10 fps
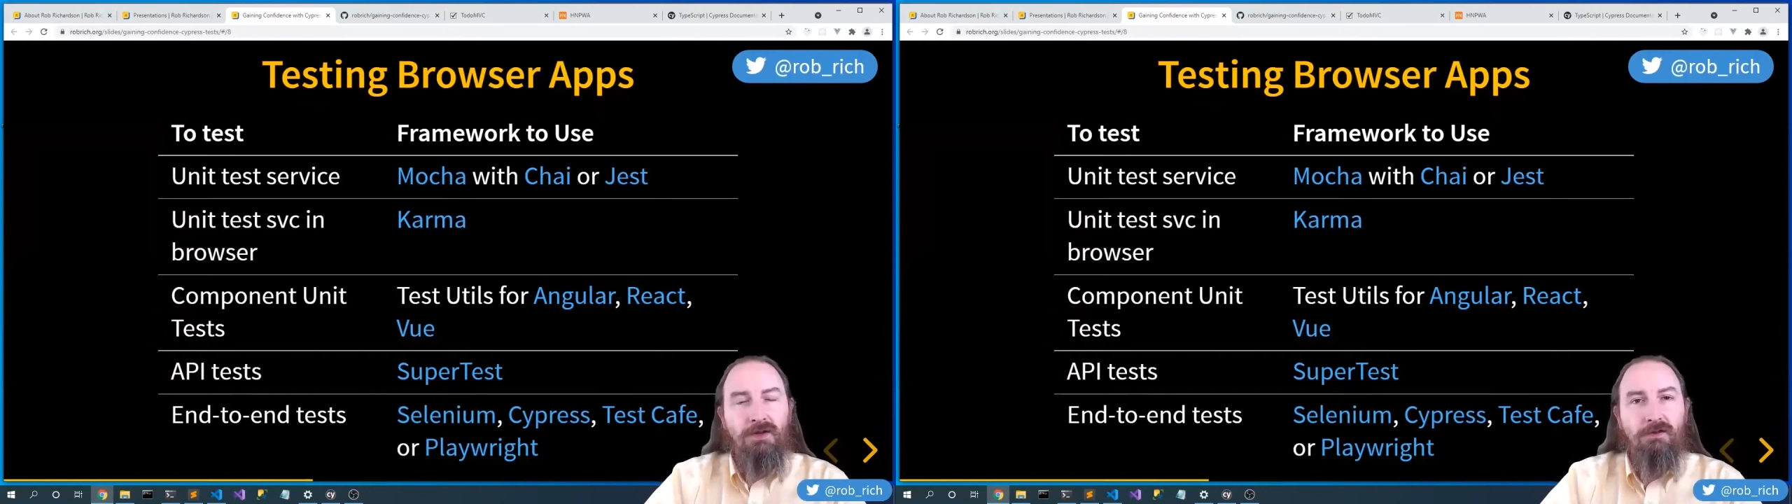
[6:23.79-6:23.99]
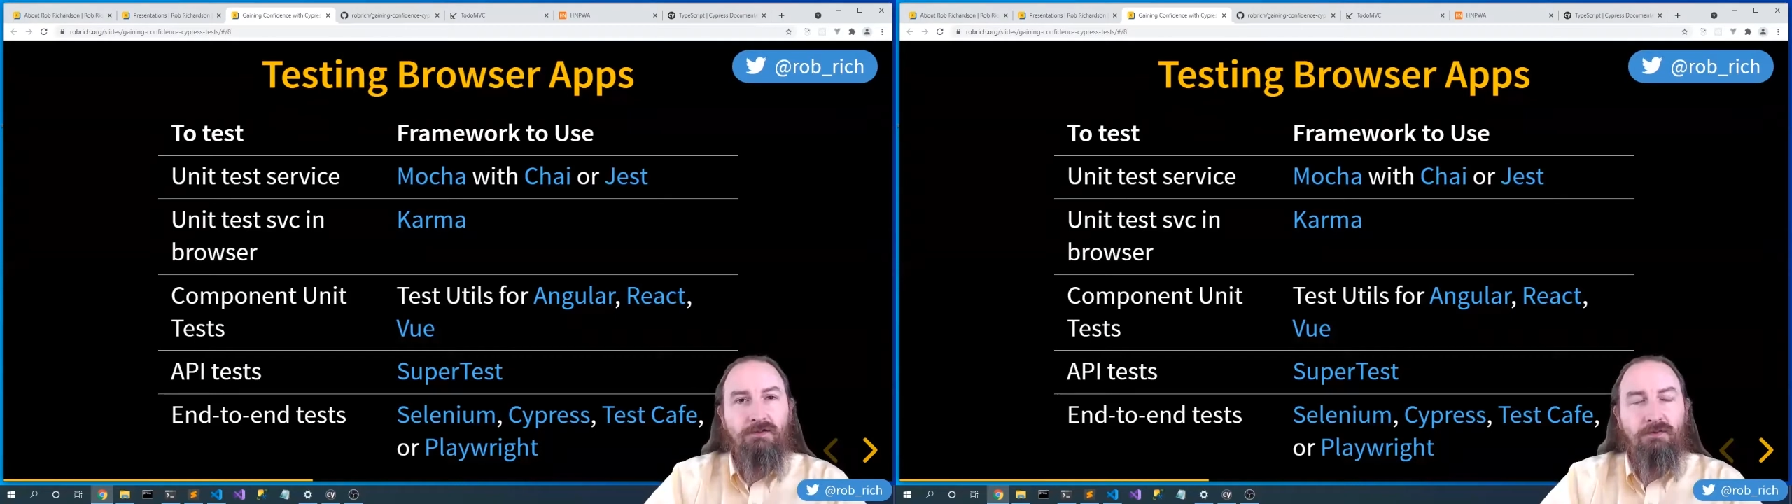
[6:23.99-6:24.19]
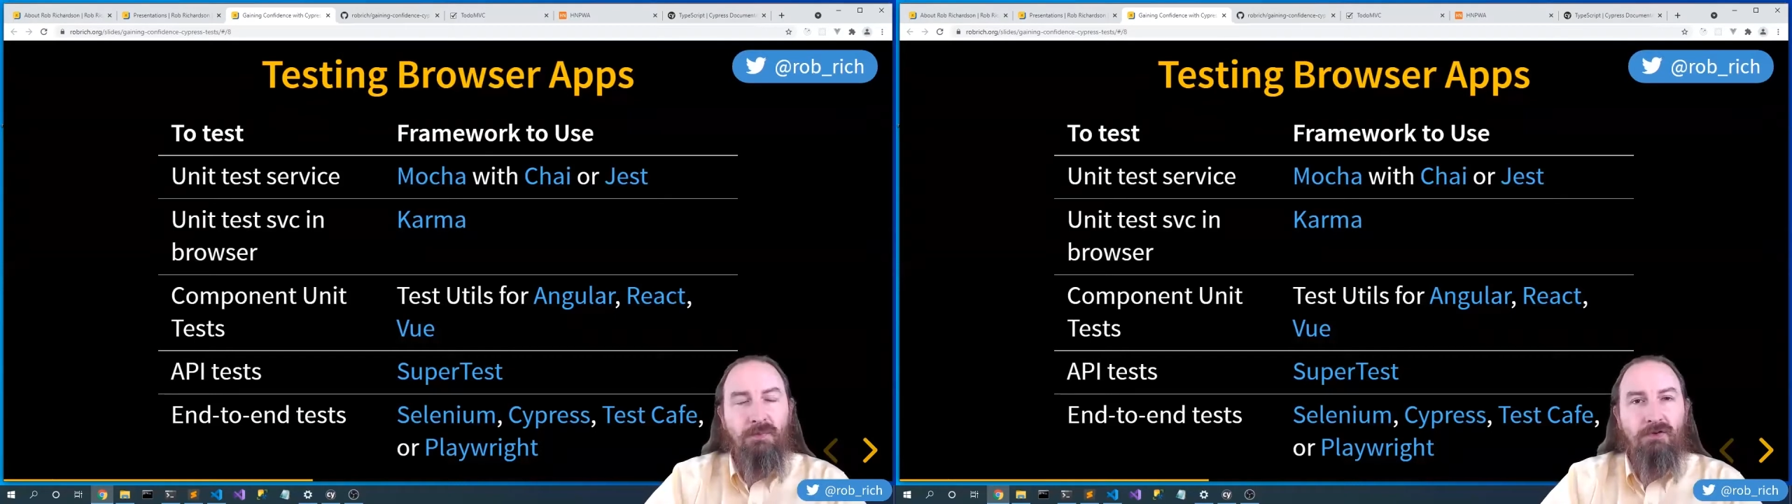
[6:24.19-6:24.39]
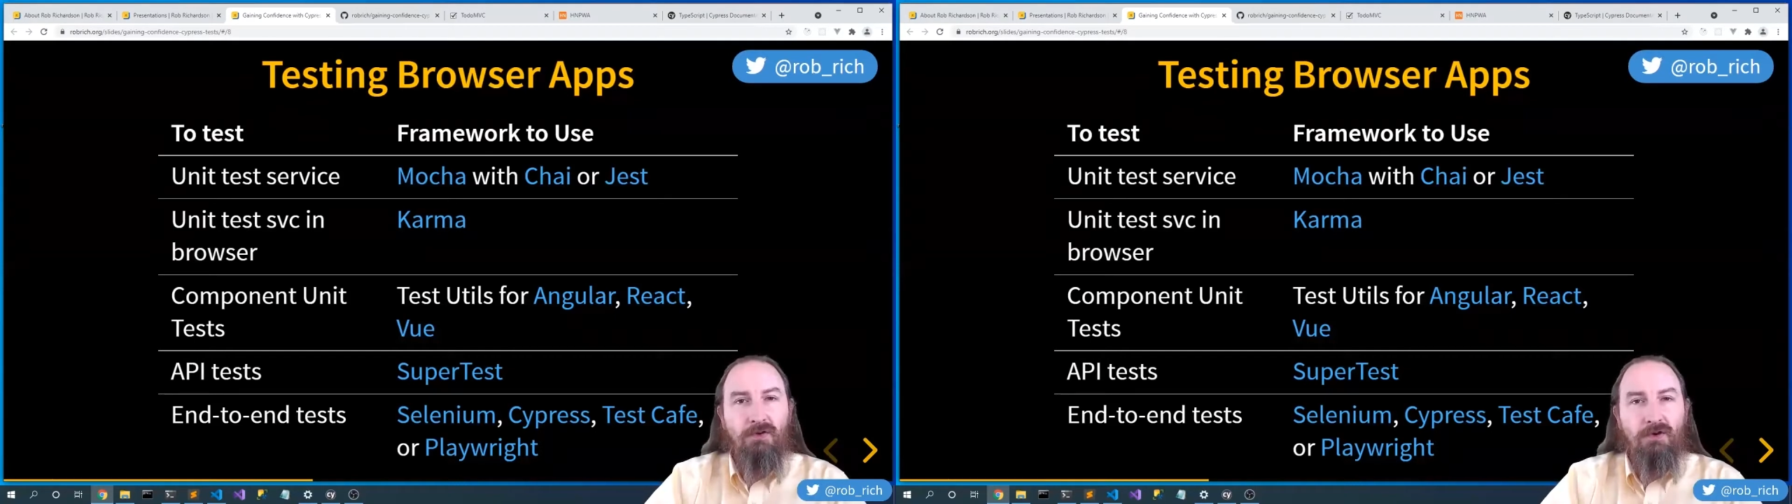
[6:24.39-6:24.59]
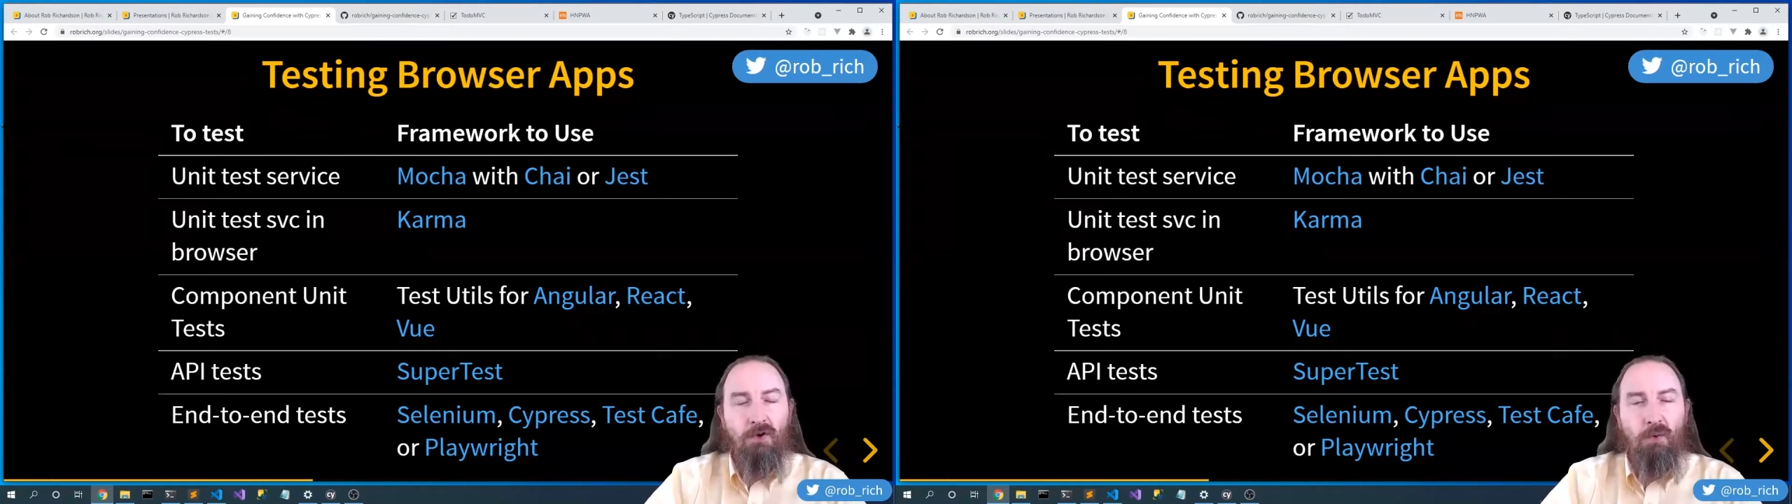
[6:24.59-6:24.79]
It'll just
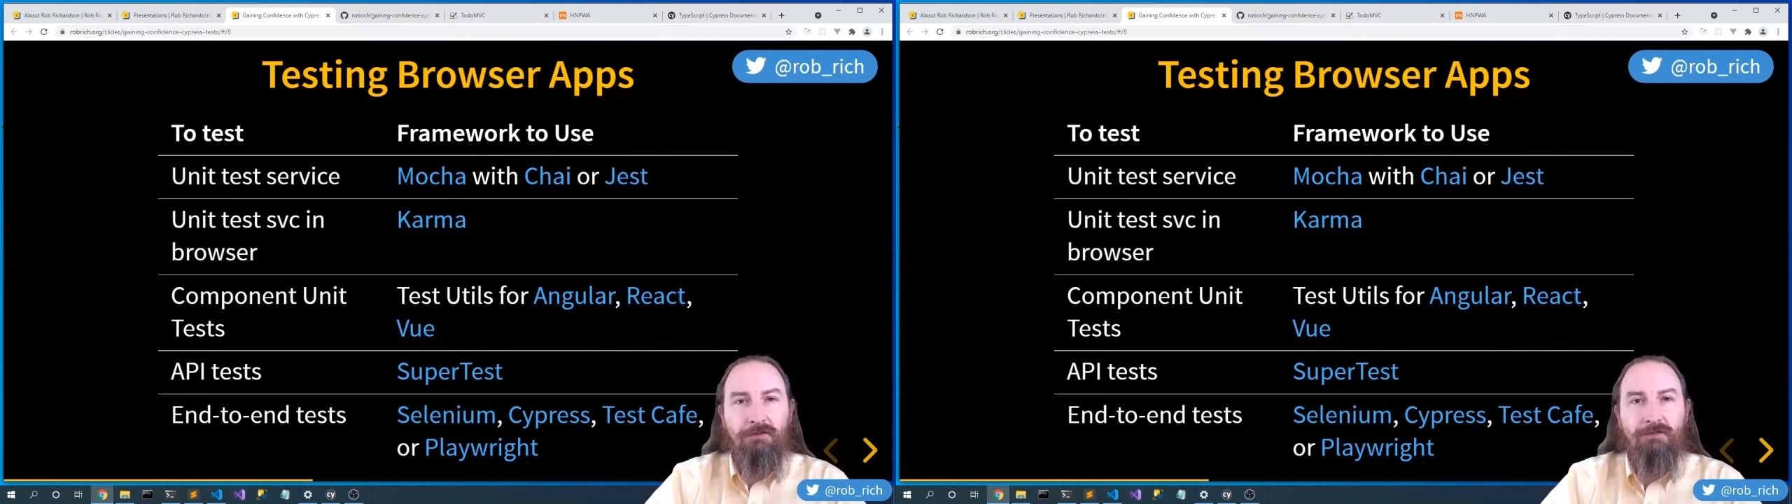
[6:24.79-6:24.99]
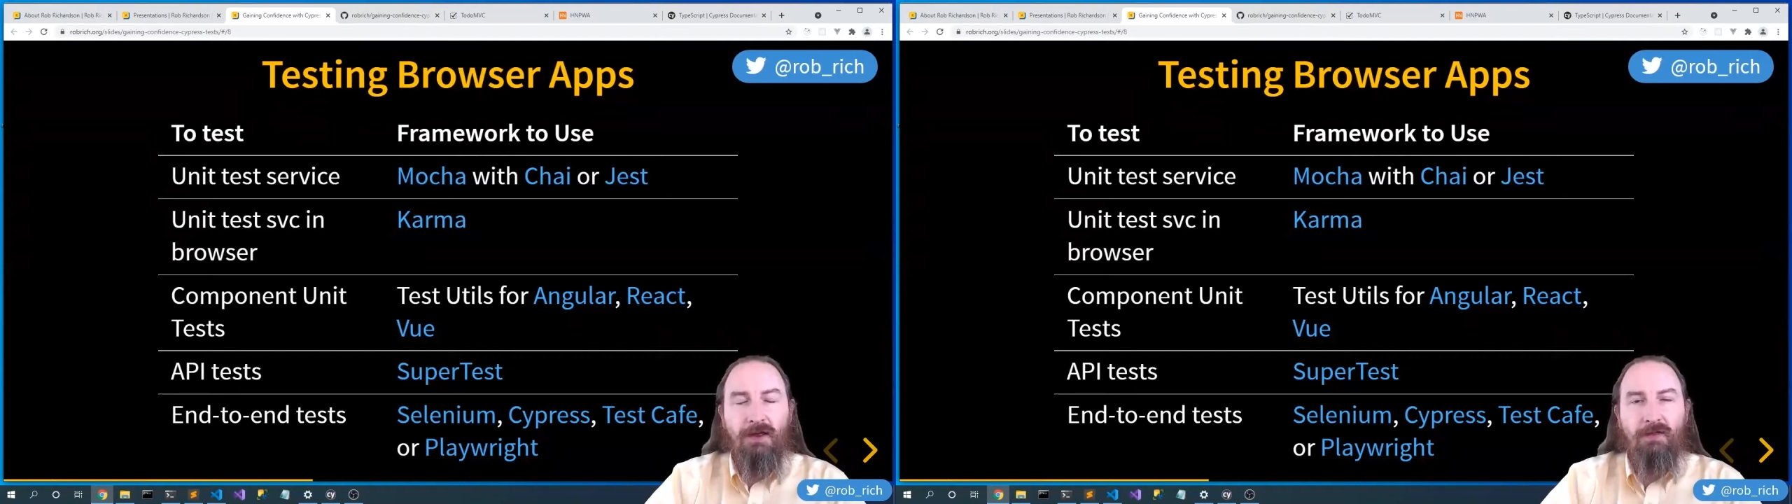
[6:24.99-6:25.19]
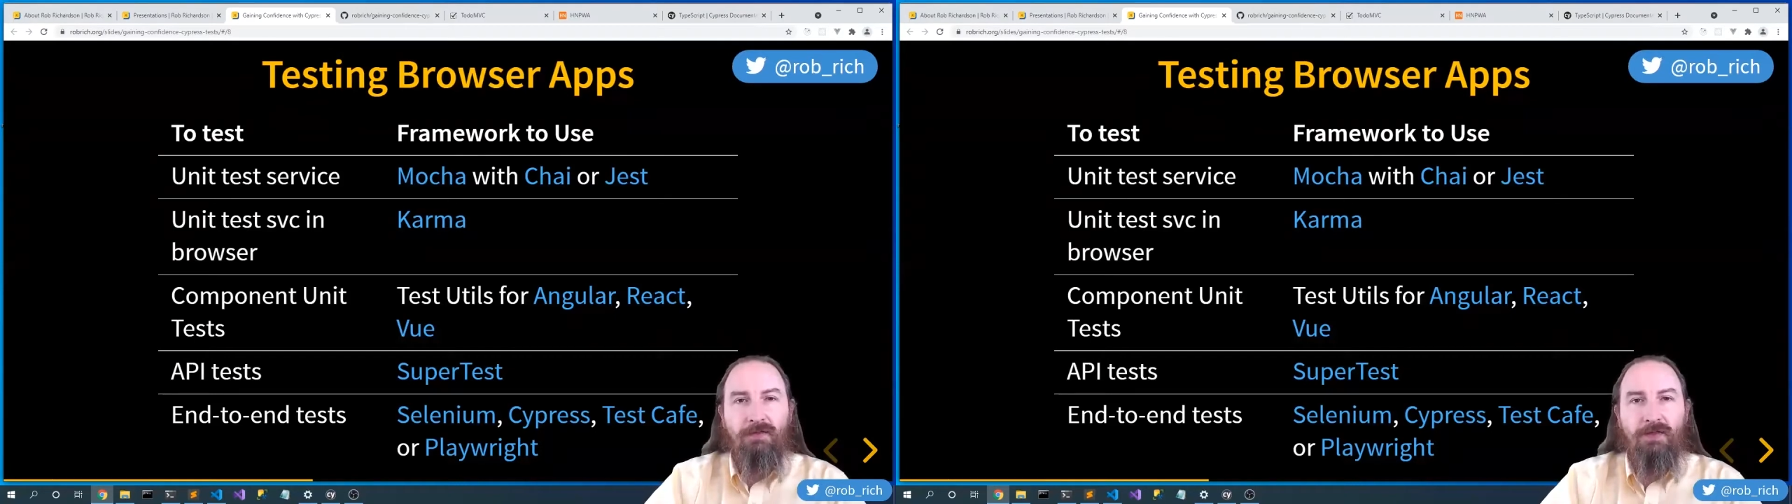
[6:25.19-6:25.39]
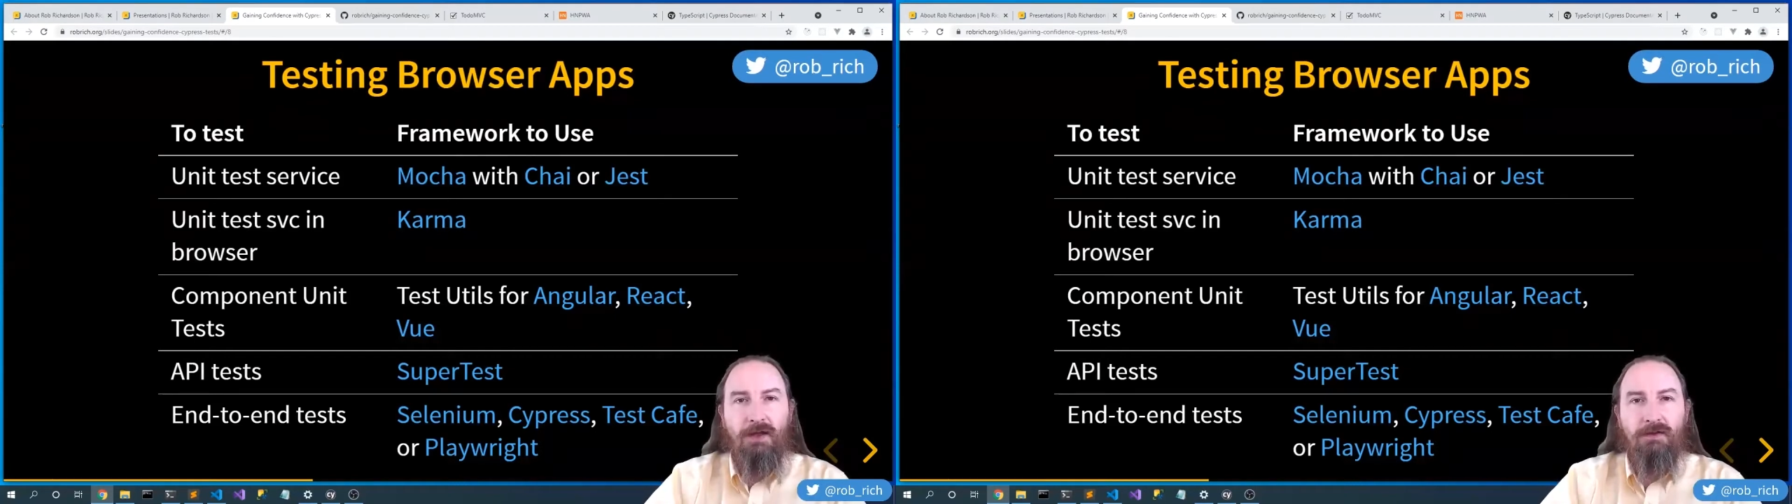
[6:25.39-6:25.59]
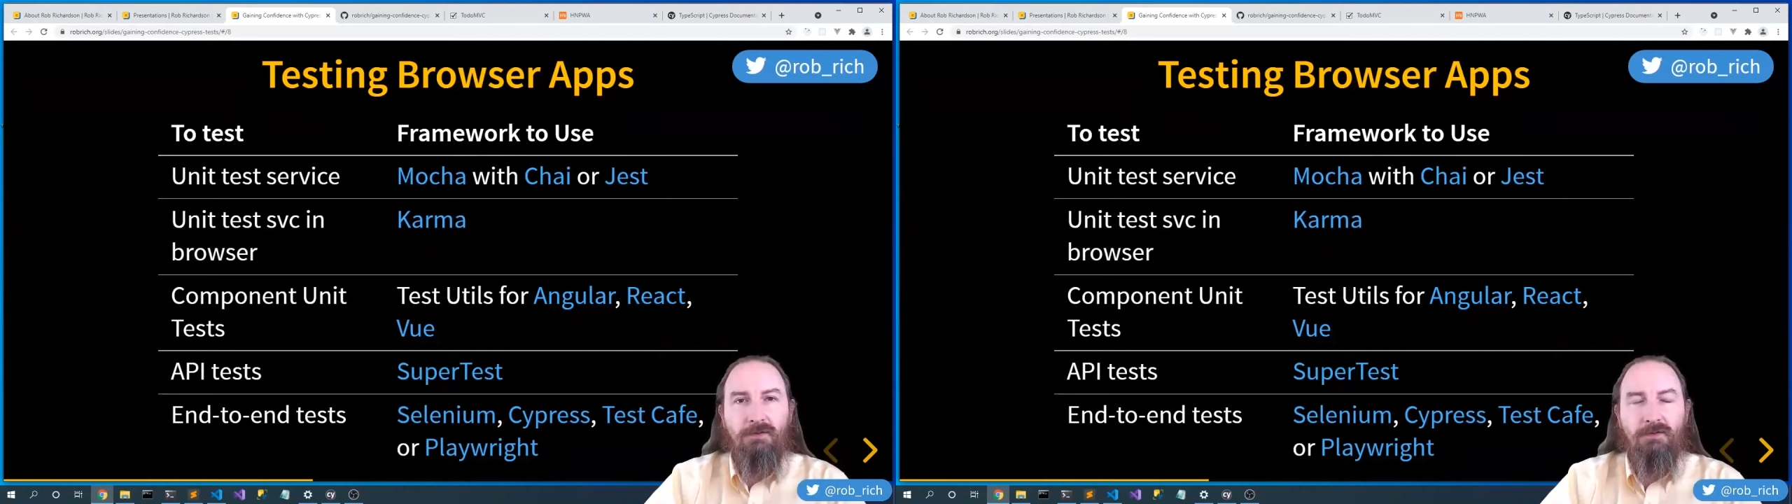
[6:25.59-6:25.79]
make requests at
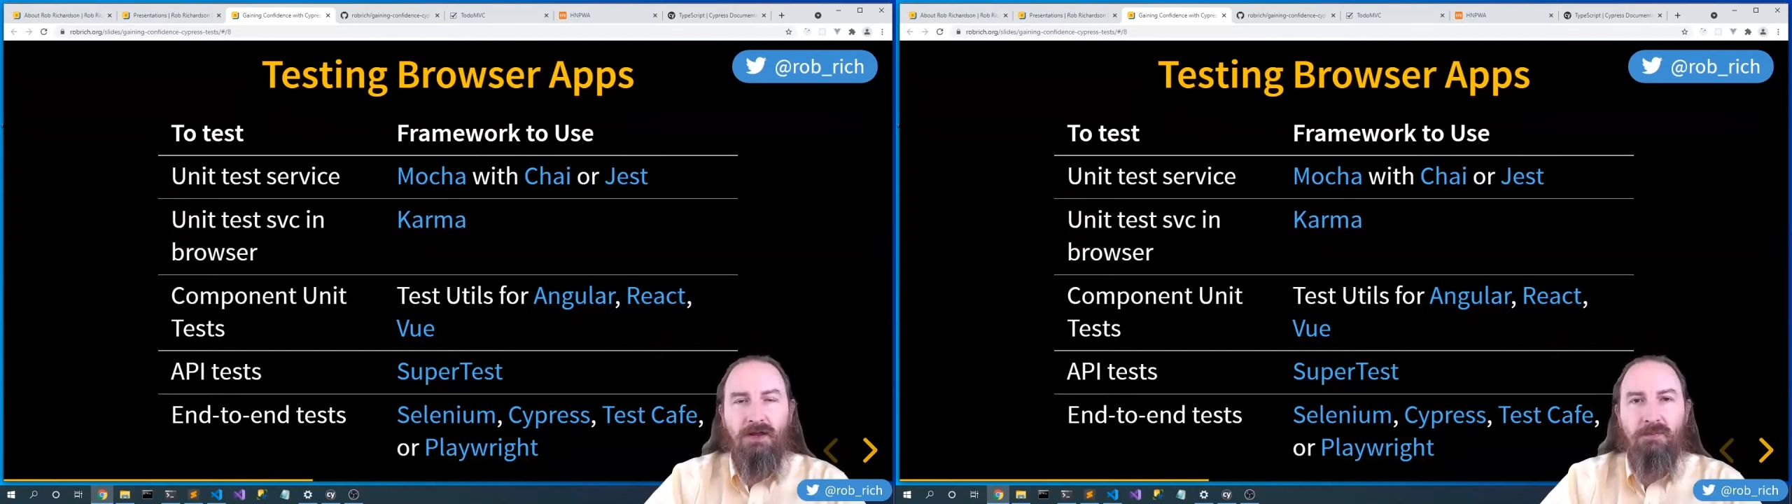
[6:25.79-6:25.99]
that